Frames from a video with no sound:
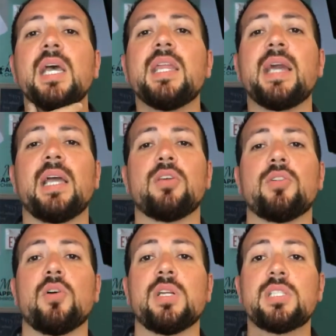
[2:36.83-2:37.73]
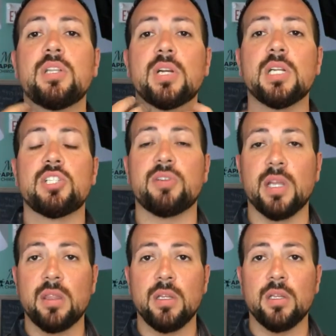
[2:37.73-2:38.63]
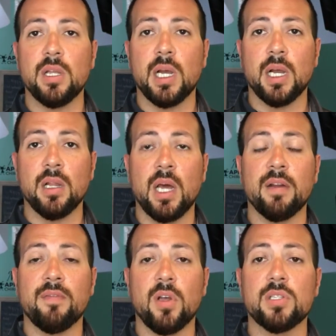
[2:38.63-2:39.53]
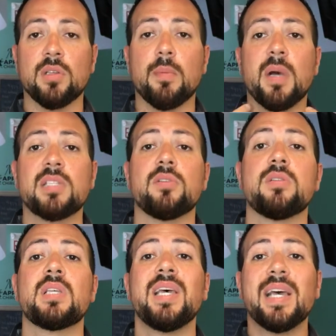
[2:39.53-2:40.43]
And that you'll notice you're going to strengthen a lot of also the muscles